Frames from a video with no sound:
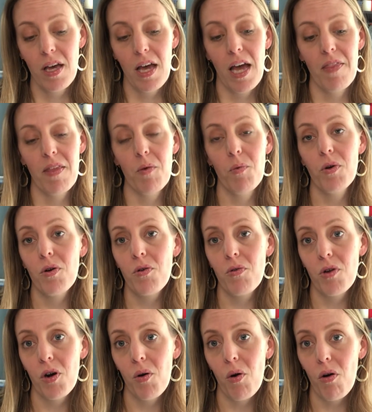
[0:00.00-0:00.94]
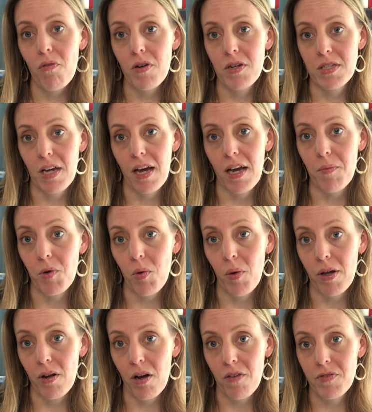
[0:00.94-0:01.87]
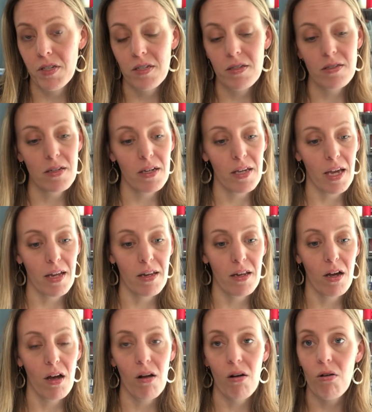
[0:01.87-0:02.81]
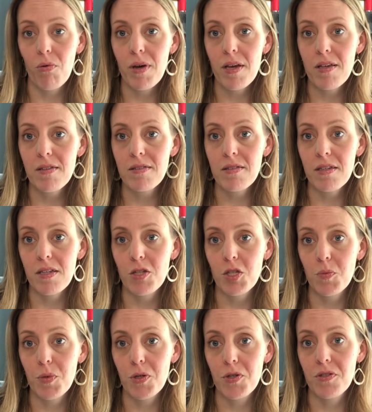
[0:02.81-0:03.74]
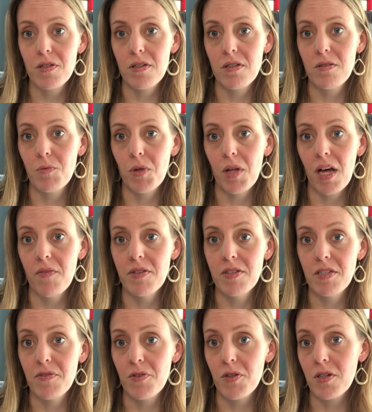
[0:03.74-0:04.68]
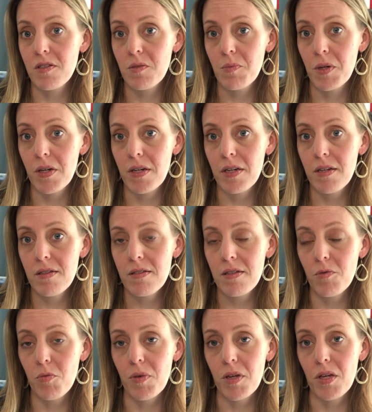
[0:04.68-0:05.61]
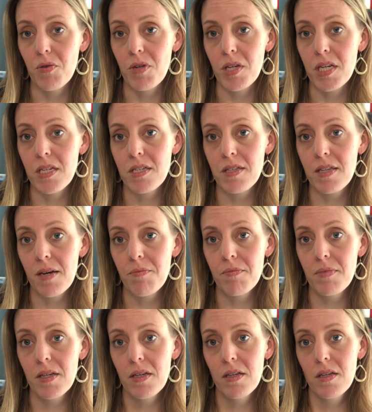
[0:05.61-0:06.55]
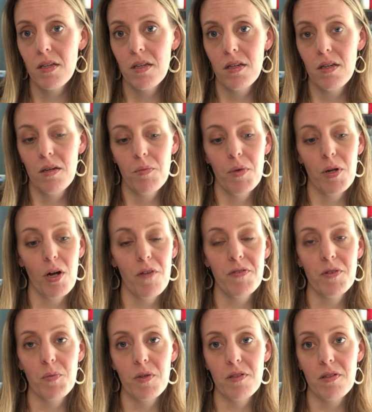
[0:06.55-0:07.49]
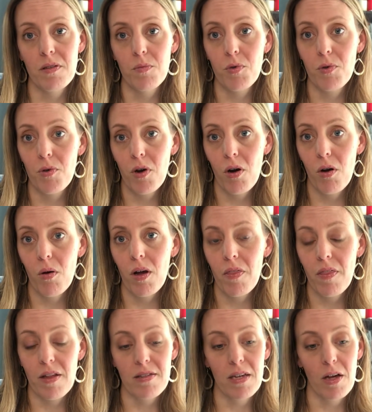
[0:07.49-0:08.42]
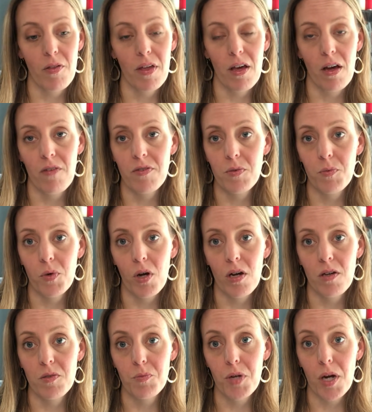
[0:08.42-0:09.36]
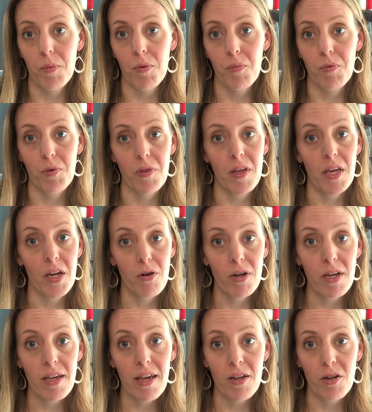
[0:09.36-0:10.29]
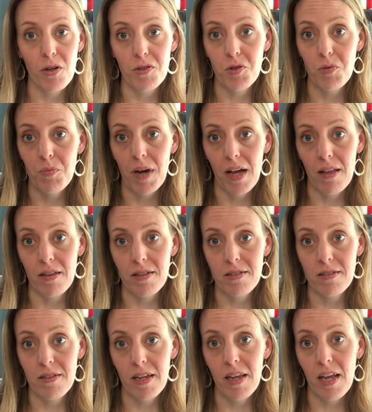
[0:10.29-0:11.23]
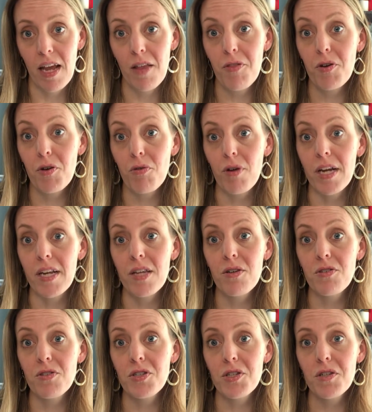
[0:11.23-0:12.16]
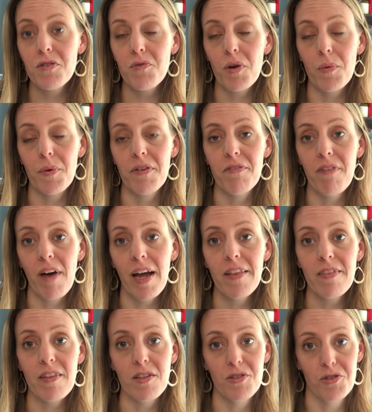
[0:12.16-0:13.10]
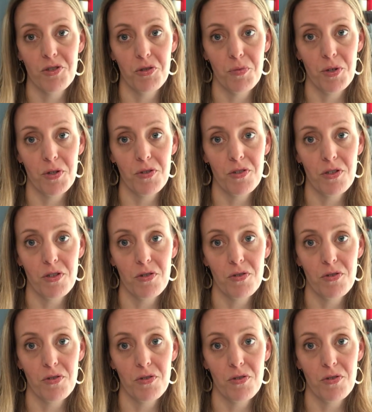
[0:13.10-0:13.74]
and they will grow over time quite often. Again, not always. Each person will have a different experience that will be unique to them, but often we see them grow, and that's how they often will cause problems with hearing and also balance. That 8th cranial nerve where we find these tumors